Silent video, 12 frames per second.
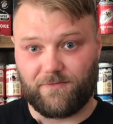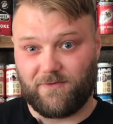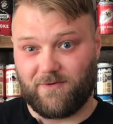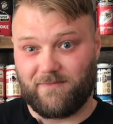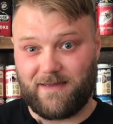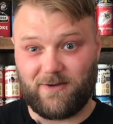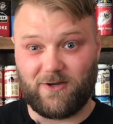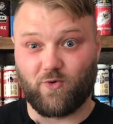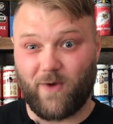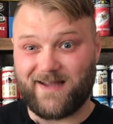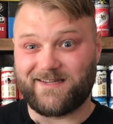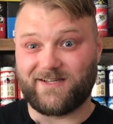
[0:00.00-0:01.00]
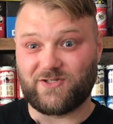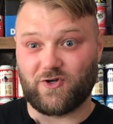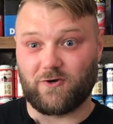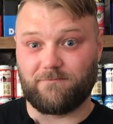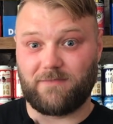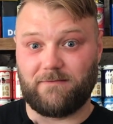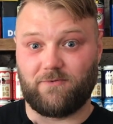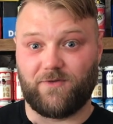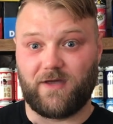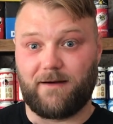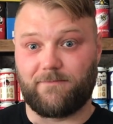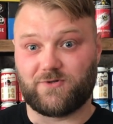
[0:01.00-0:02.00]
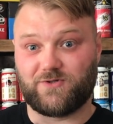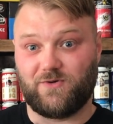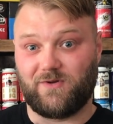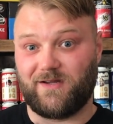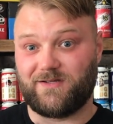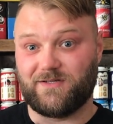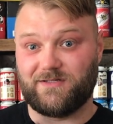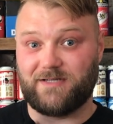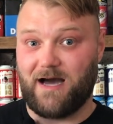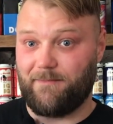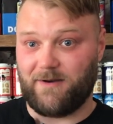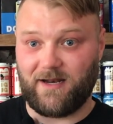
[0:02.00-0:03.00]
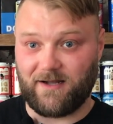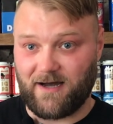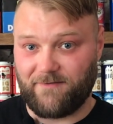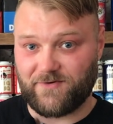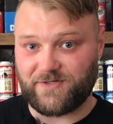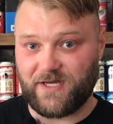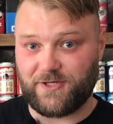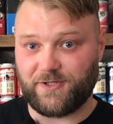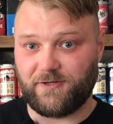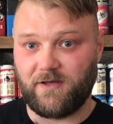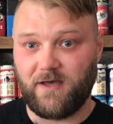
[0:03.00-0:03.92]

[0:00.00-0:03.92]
they're maybe granting certain people the opportunity to dominate a conversation